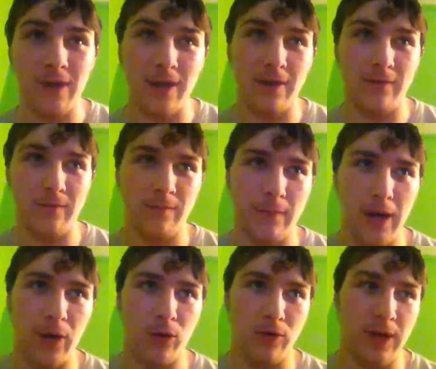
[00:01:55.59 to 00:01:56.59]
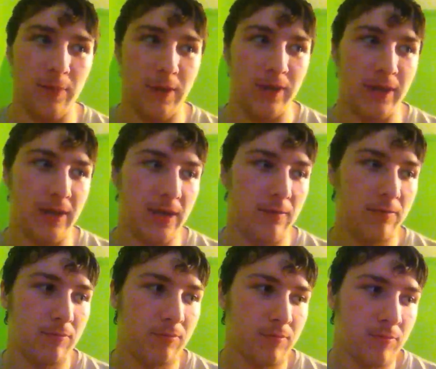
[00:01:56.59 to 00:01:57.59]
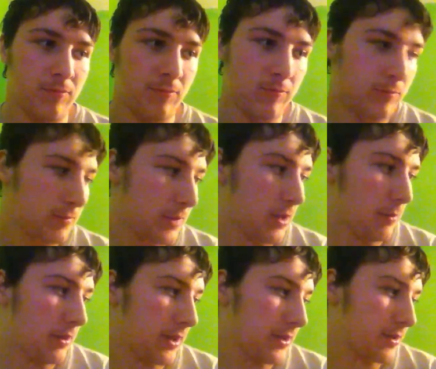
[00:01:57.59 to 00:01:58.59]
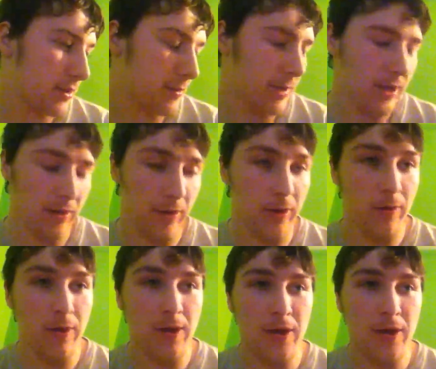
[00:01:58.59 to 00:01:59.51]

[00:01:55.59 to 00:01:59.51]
And even by old, I mean like a couple days or something, I don't know.